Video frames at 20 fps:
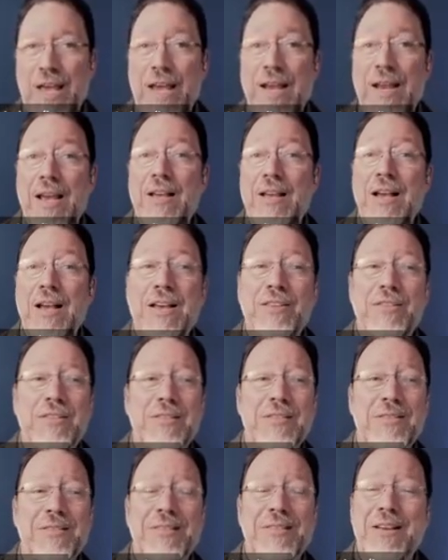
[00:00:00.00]
And I got
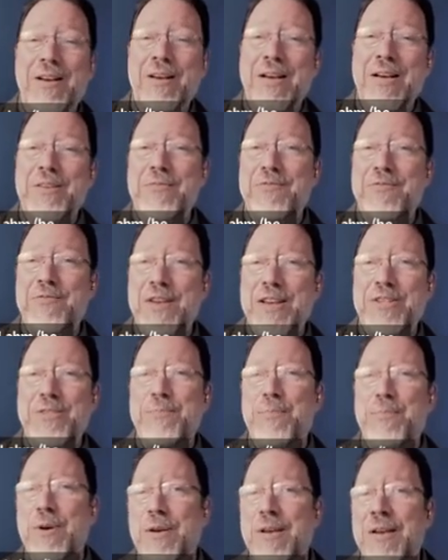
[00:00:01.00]
on Facebook,